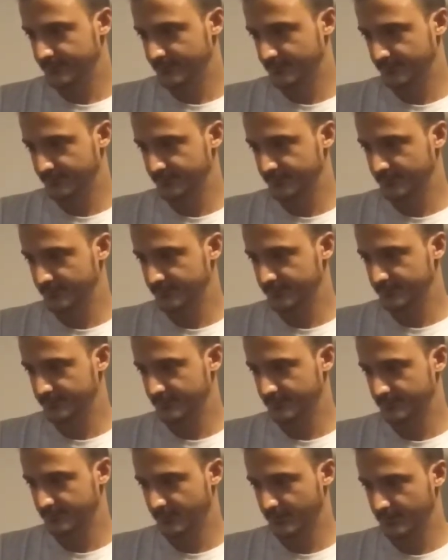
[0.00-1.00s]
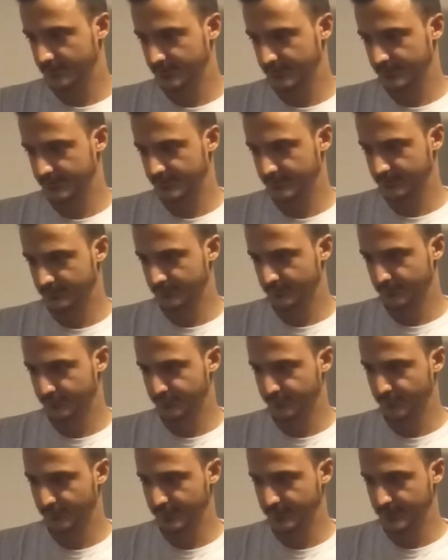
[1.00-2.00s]
the first target here,
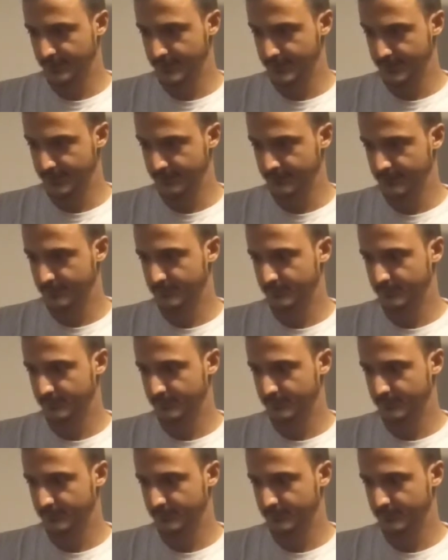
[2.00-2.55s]
49%.